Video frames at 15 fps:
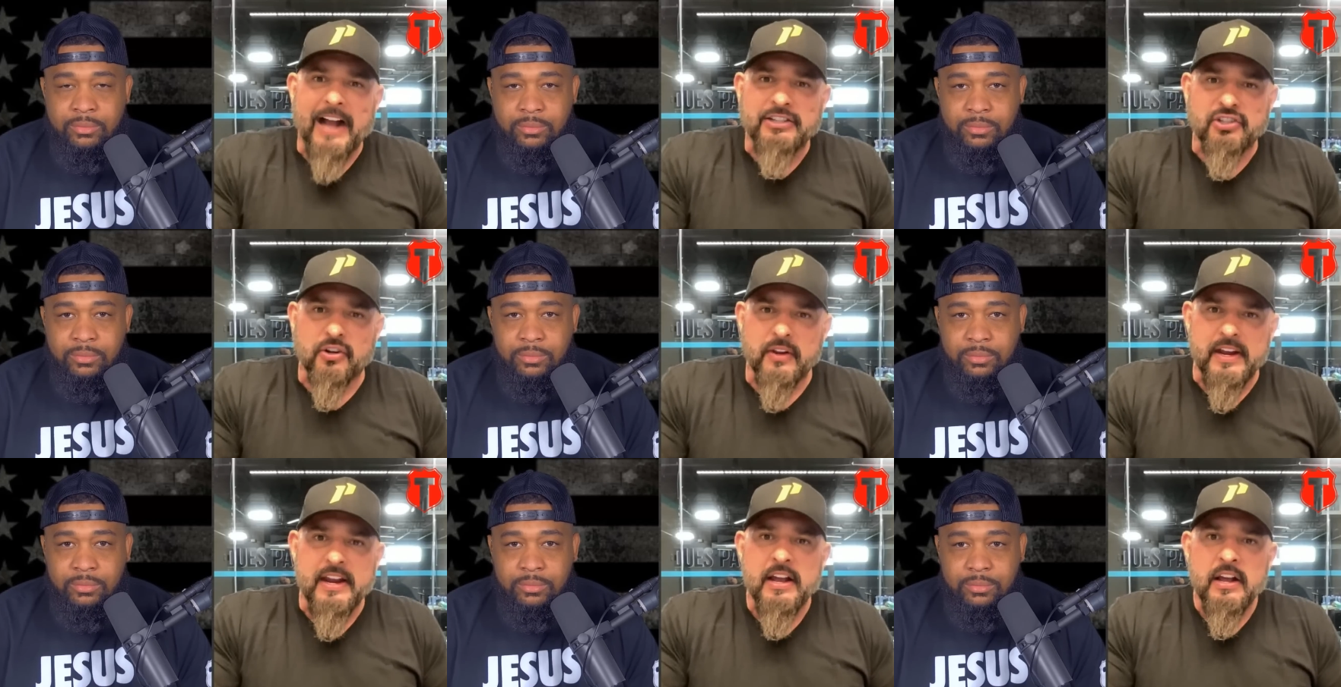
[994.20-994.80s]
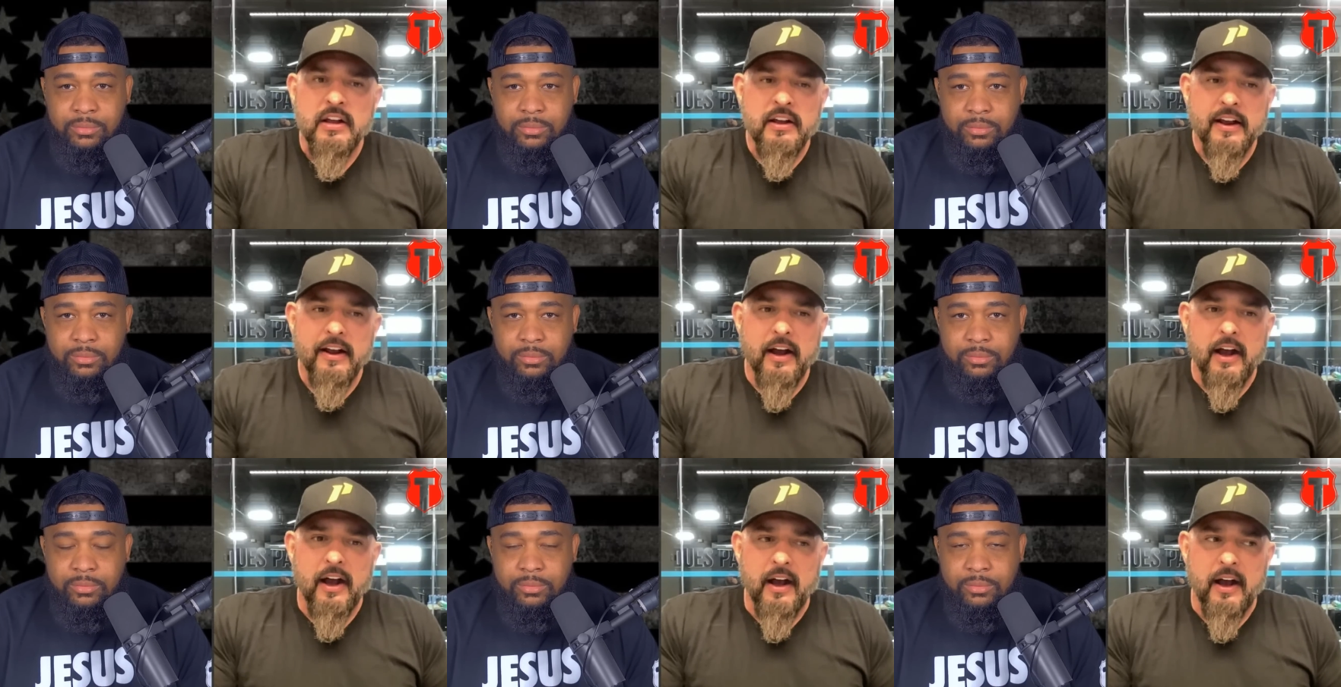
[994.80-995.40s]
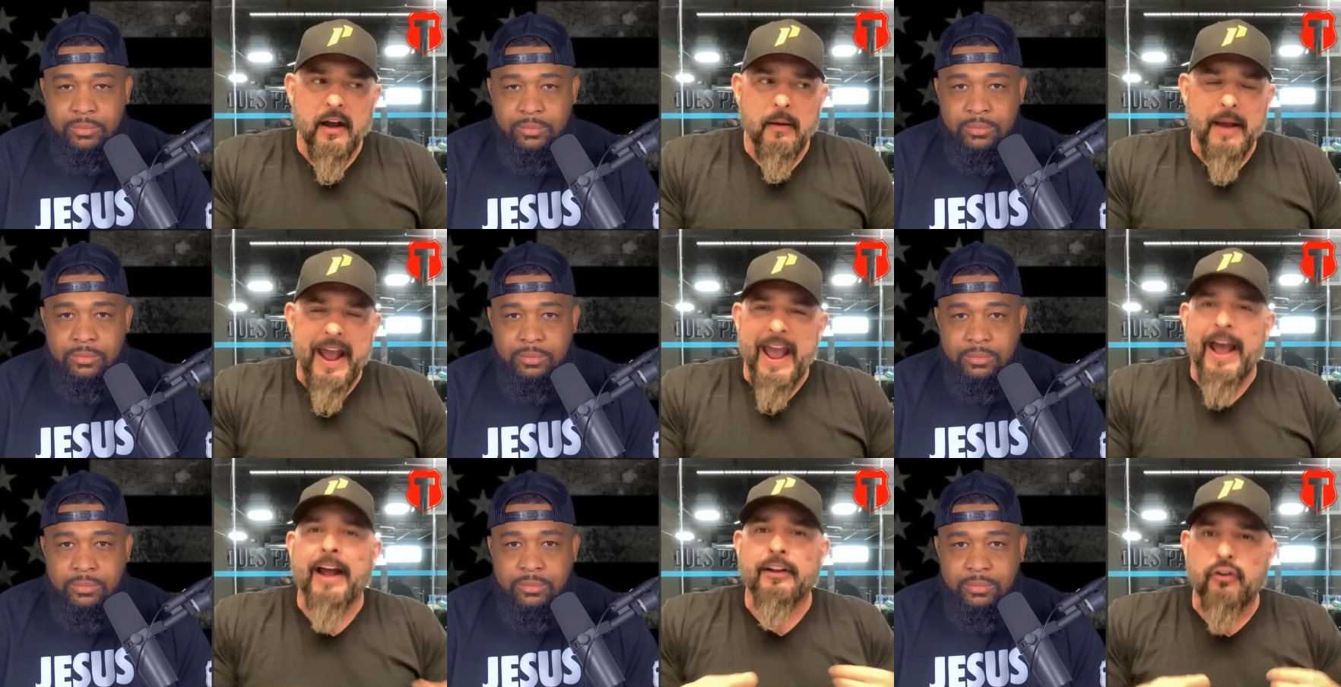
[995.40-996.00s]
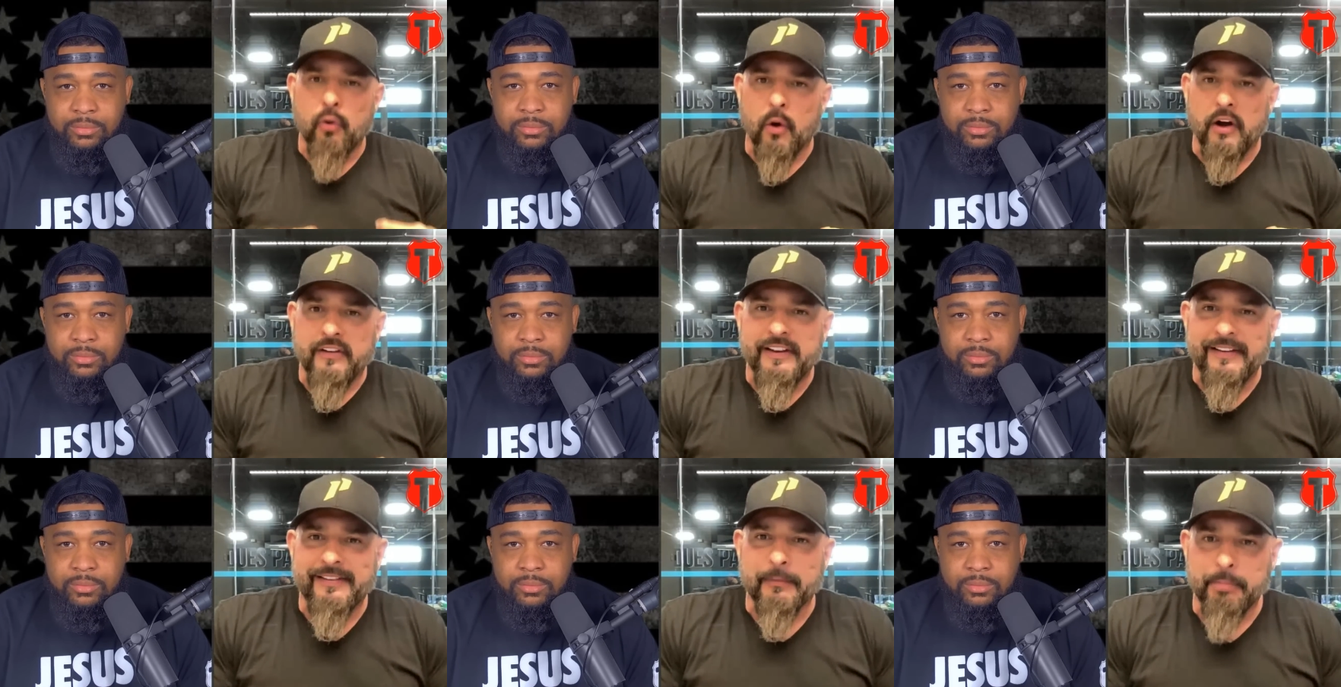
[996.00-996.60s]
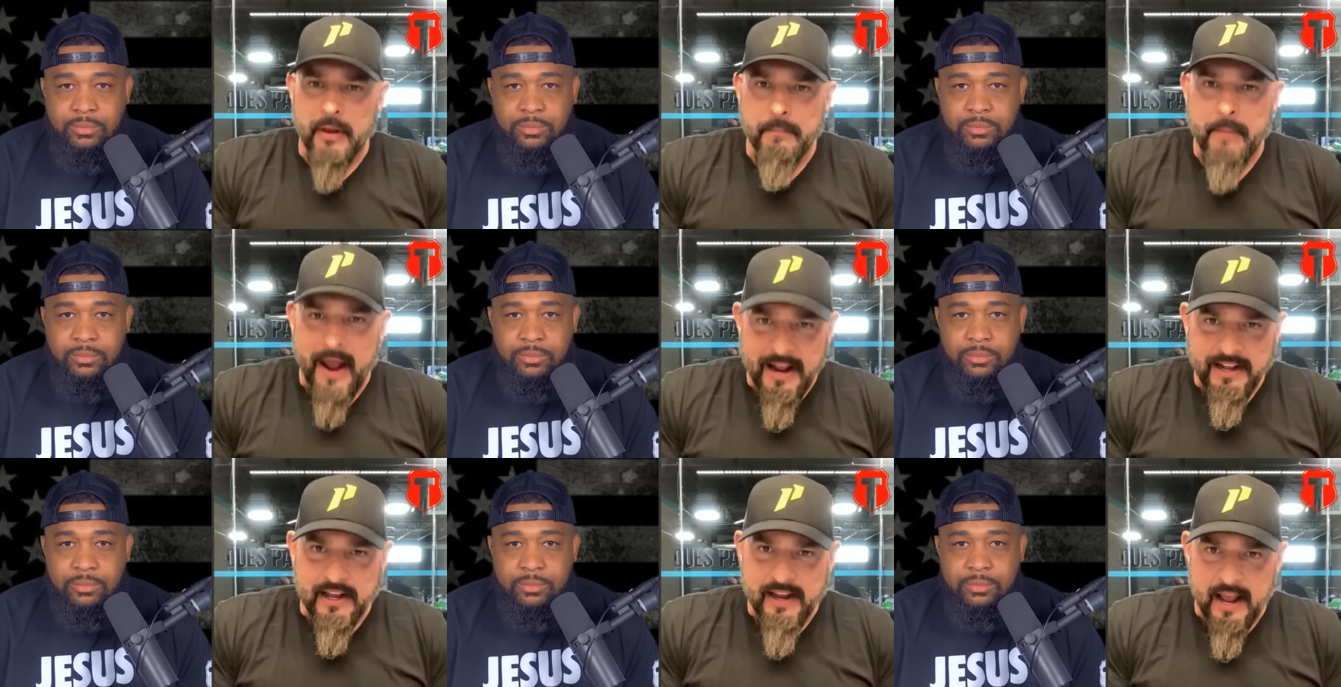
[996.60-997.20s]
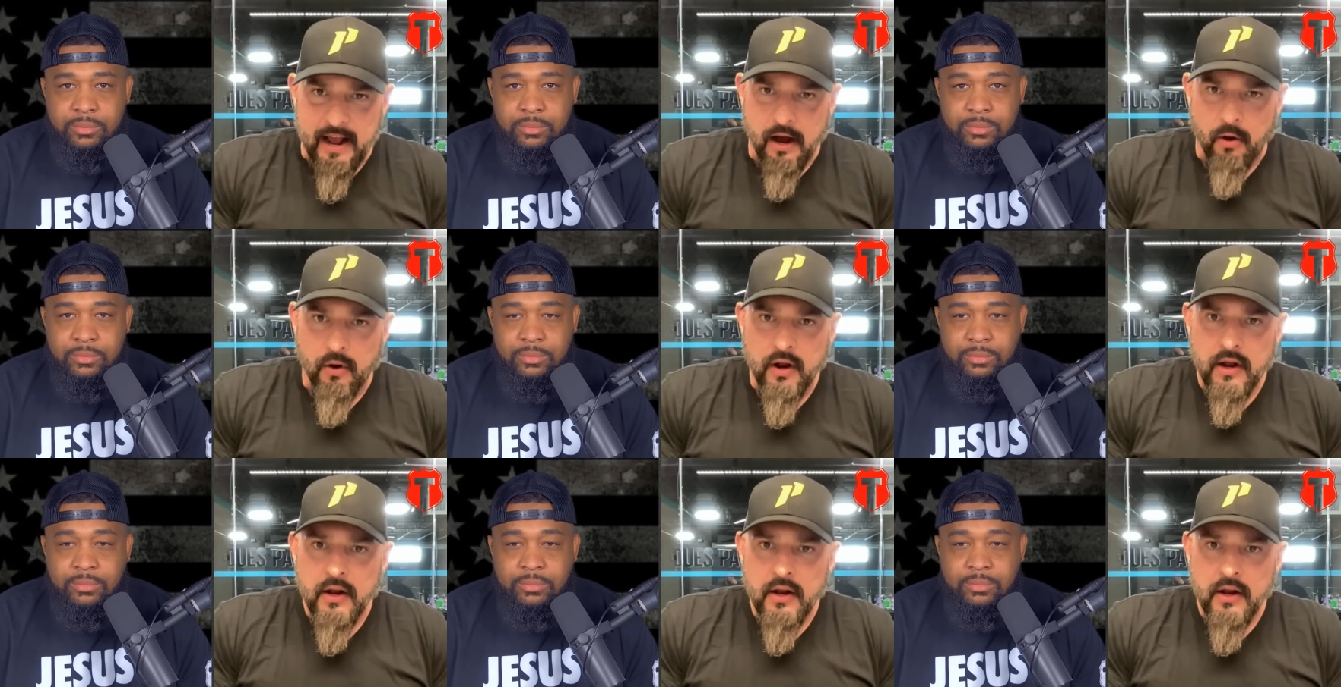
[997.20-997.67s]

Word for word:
Speaker 1: actually uh, add to our discipline bank account